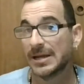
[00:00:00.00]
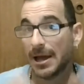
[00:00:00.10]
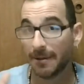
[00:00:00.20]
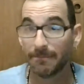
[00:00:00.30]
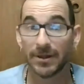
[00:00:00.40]

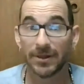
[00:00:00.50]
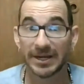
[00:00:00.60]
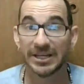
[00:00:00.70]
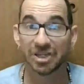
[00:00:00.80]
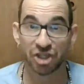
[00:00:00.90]

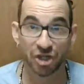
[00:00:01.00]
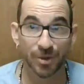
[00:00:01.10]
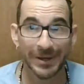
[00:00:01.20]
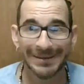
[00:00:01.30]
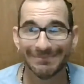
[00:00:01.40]
ability
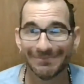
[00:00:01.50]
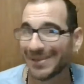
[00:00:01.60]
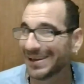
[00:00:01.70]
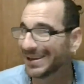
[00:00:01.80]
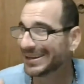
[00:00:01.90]
to it,
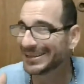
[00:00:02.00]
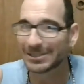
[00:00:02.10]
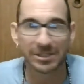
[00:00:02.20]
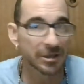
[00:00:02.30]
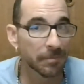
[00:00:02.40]
I
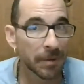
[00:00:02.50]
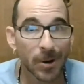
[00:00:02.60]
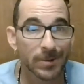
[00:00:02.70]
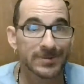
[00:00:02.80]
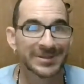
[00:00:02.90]

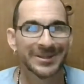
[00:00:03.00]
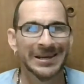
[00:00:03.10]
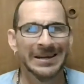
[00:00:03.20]
suppose.